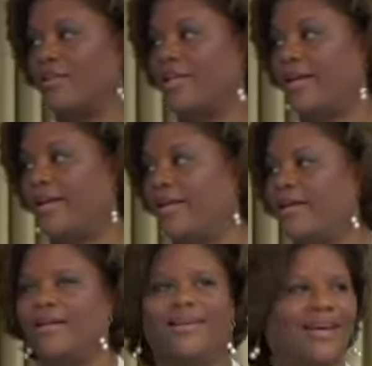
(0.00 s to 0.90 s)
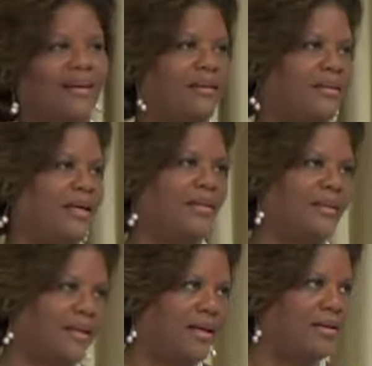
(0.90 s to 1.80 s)
good at it. Not
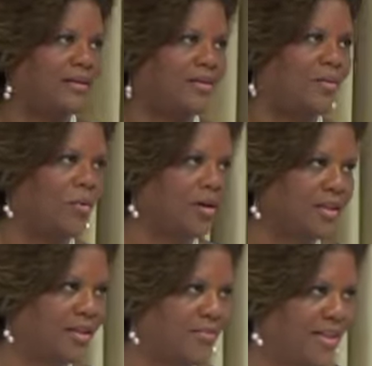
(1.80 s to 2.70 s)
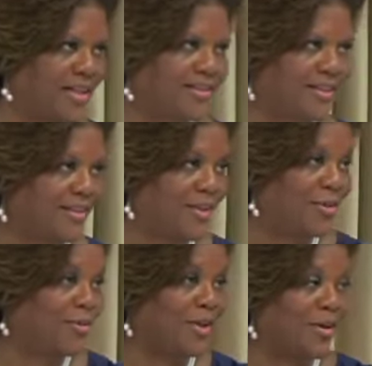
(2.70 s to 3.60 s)
that I walked in every day and said,
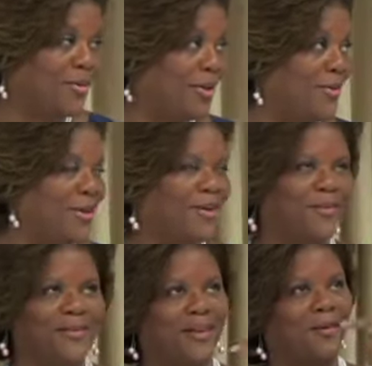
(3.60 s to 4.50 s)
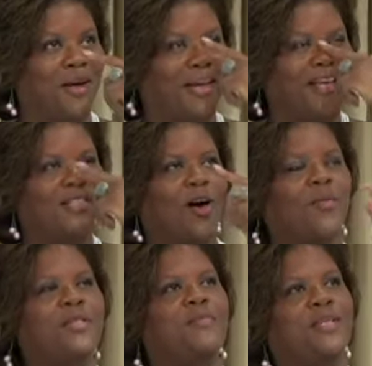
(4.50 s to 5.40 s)
you go, go, go. No, it's
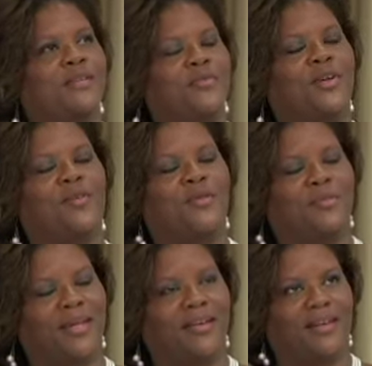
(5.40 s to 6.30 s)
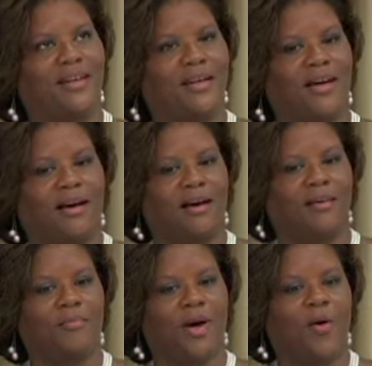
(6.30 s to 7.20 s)
always been difficult for me.
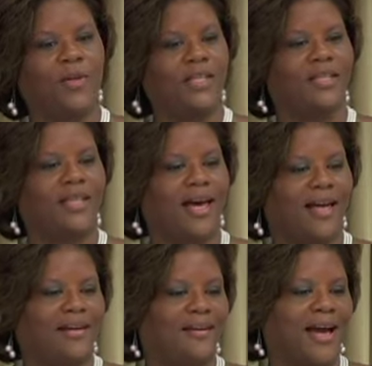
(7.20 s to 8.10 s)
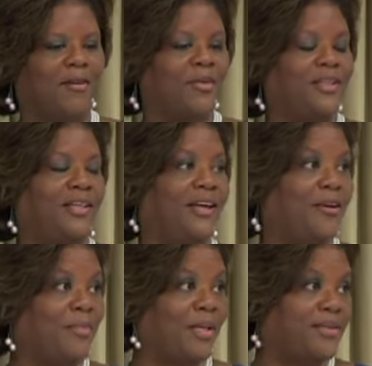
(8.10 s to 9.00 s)
Only in that I really
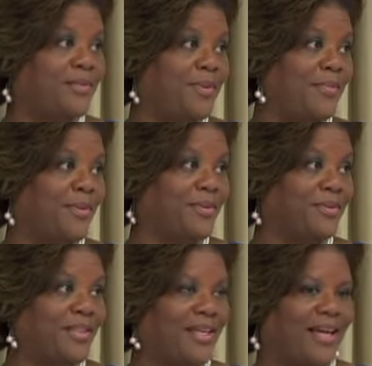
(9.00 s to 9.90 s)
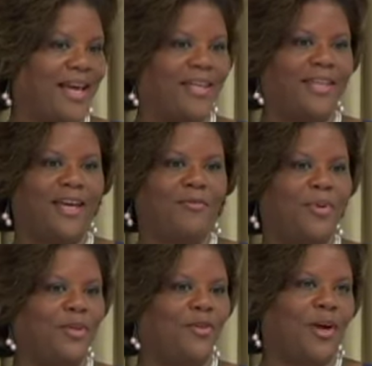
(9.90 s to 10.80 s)
care about these people, and they've
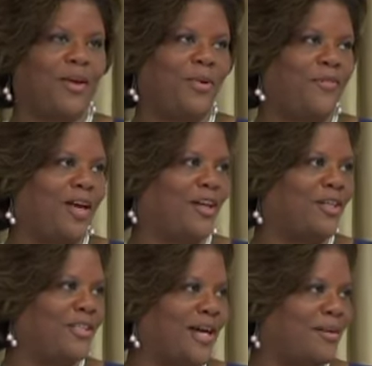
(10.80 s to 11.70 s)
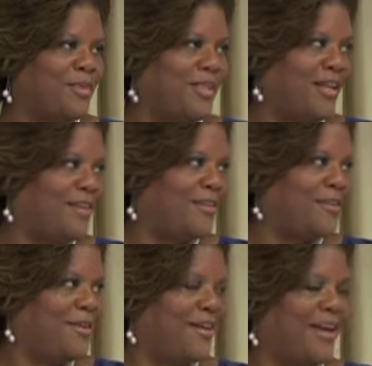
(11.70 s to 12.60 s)
been great. We've had good times together,
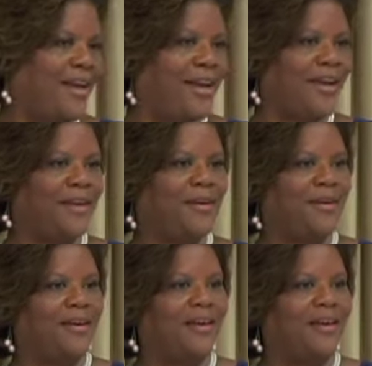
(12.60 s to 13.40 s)
and